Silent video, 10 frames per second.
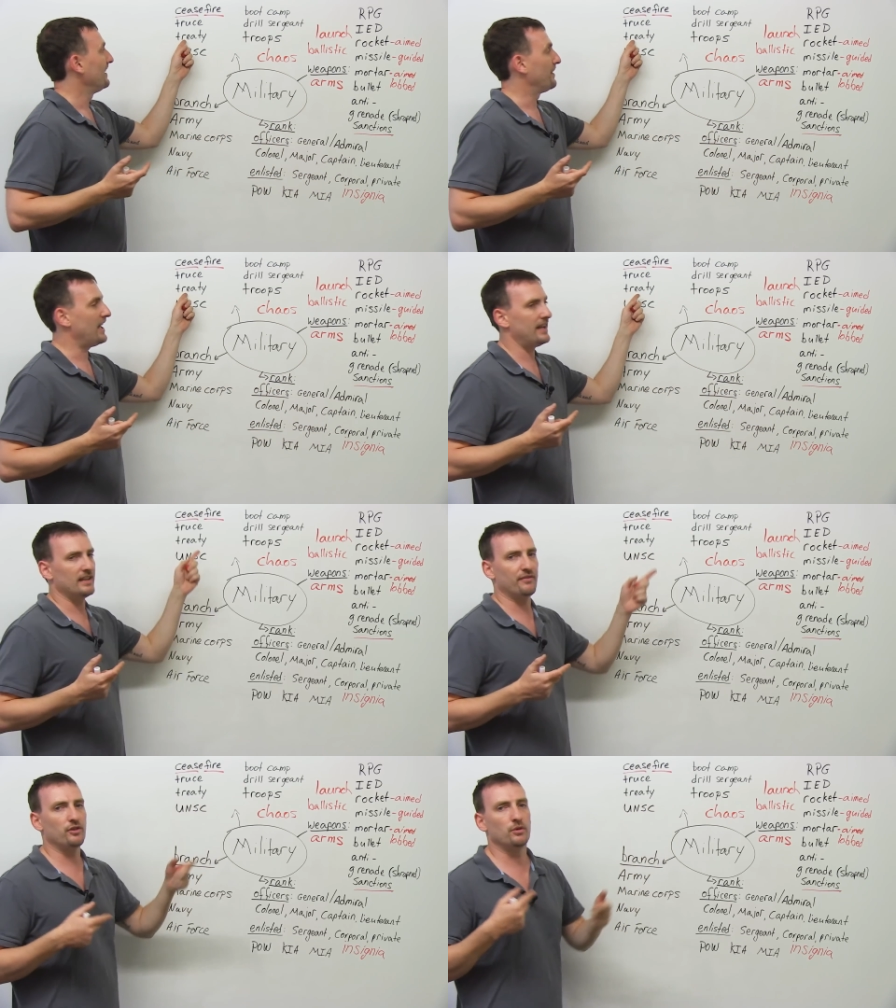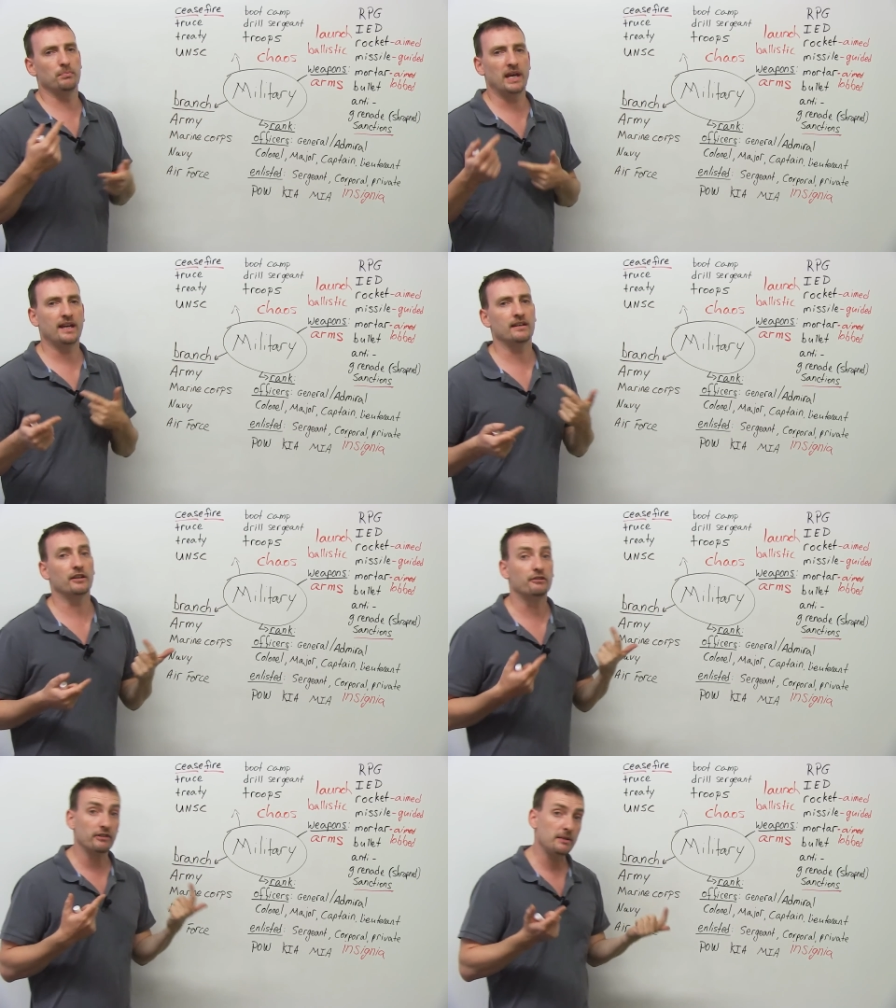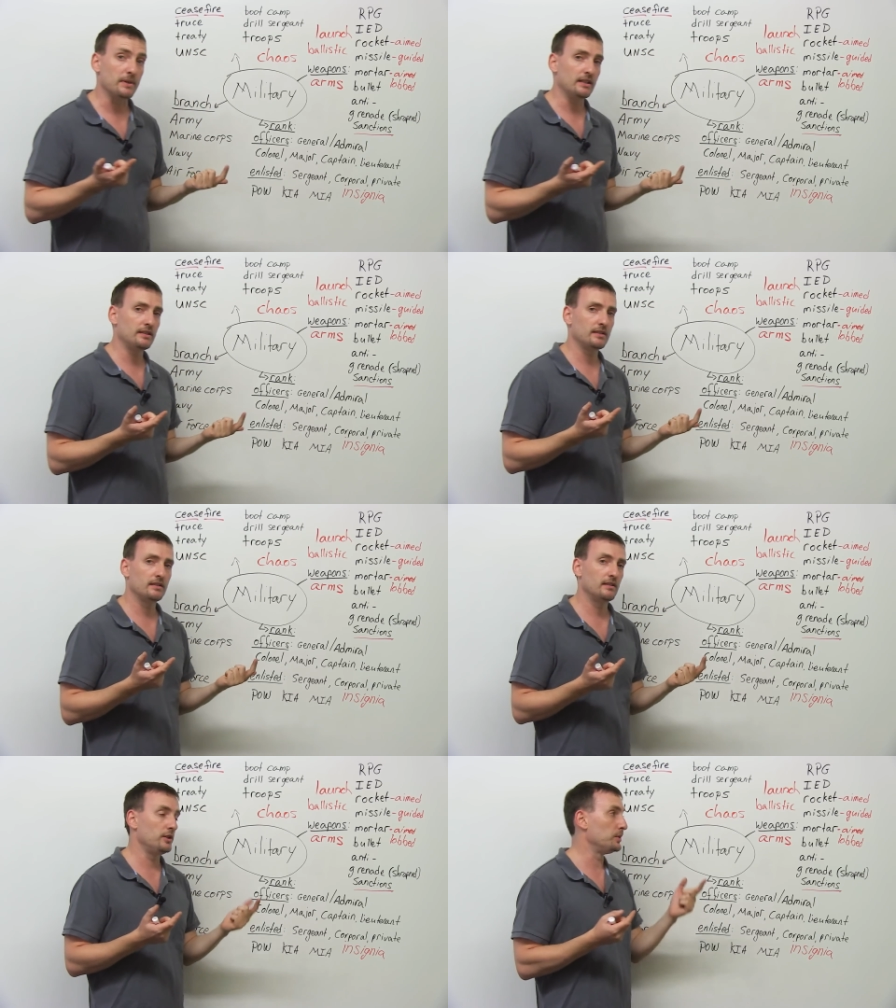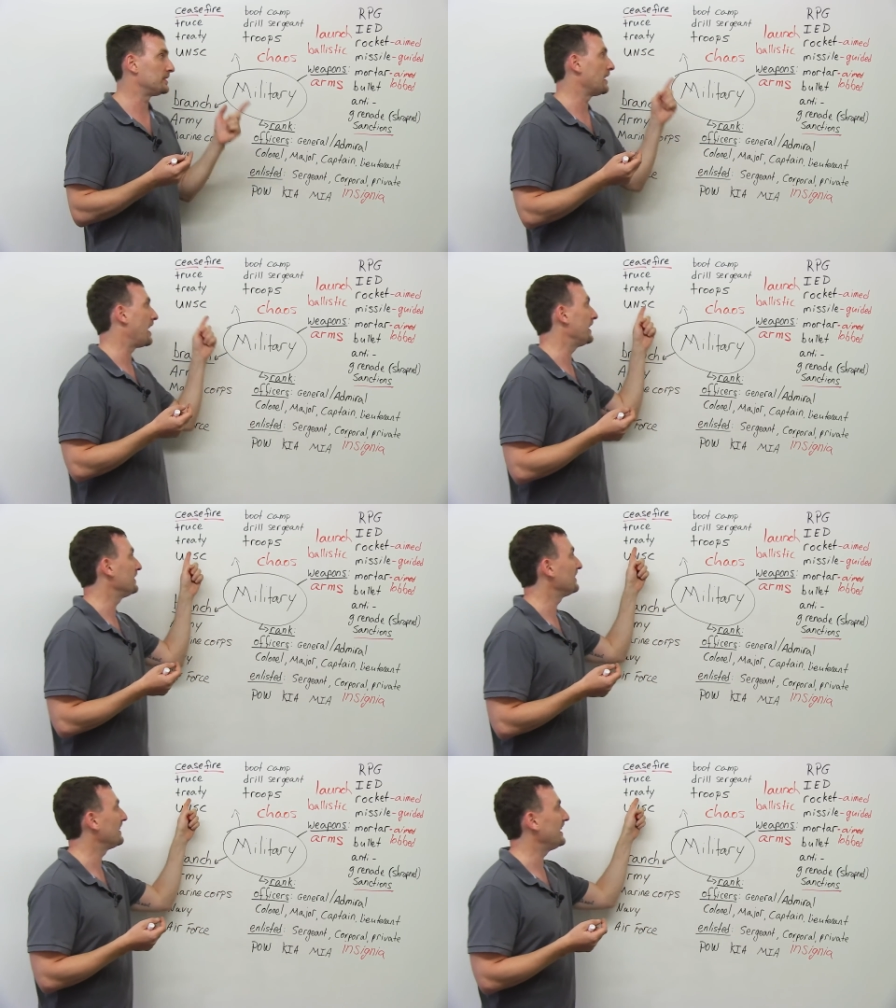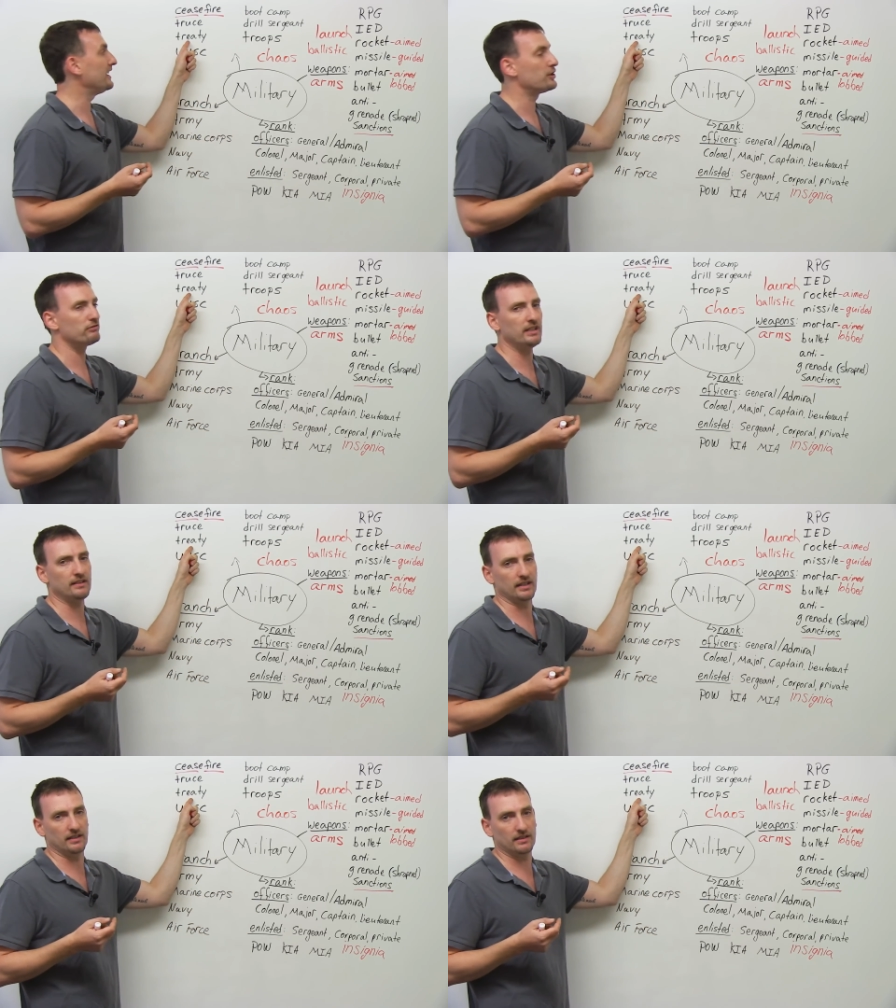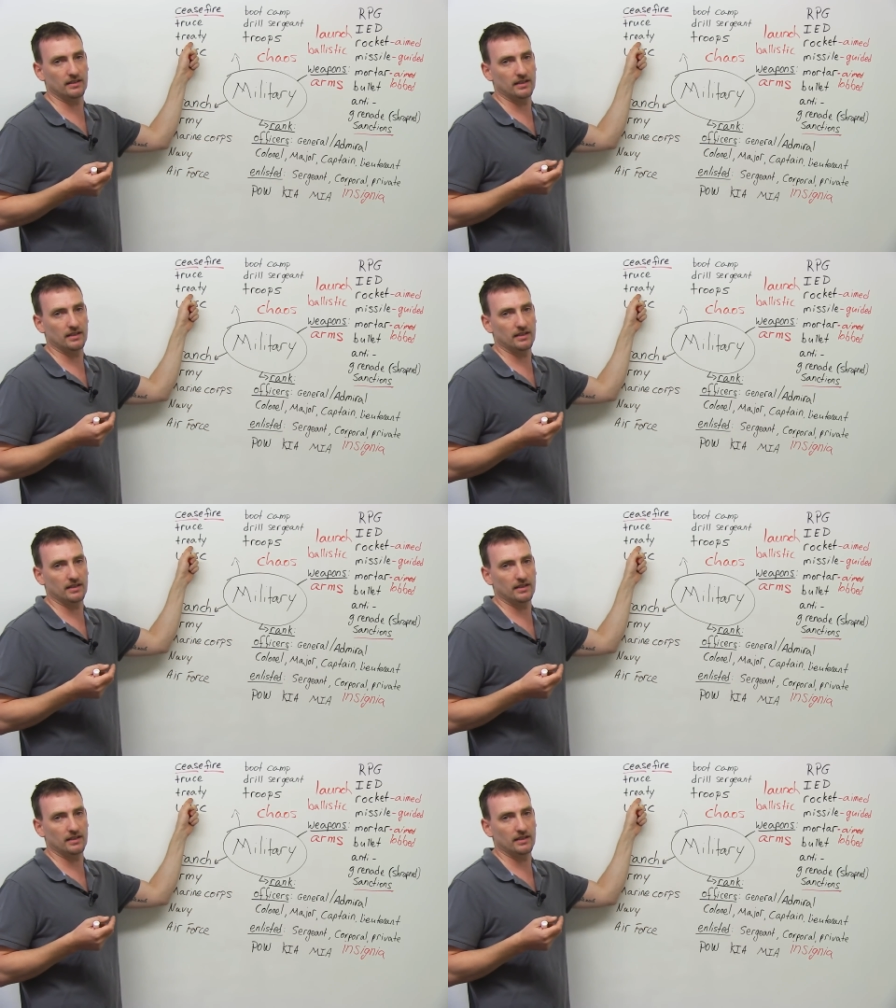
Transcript: Then if you make an agreement, you sign a treaty.